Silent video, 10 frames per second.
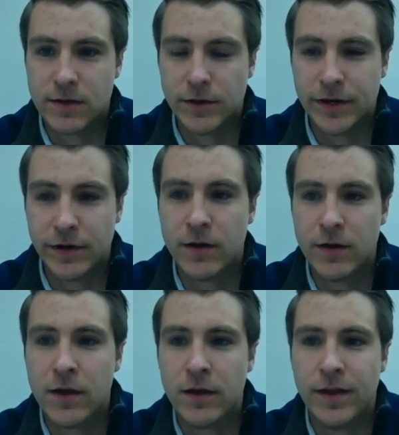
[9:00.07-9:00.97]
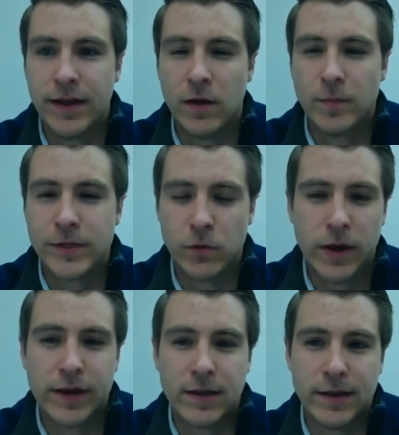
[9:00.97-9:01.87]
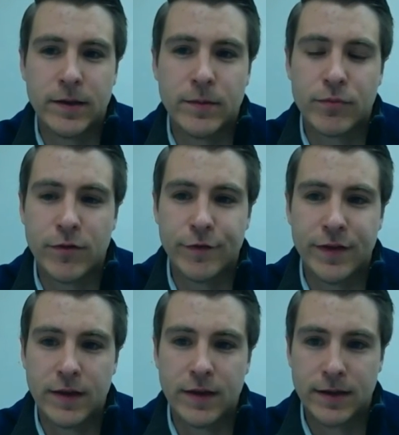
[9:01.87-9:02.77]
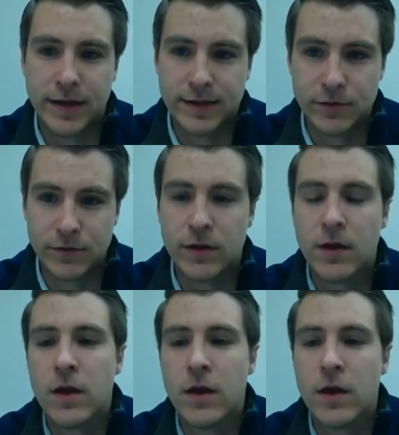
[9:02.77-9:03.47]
here that help to regulate and prevent cancer.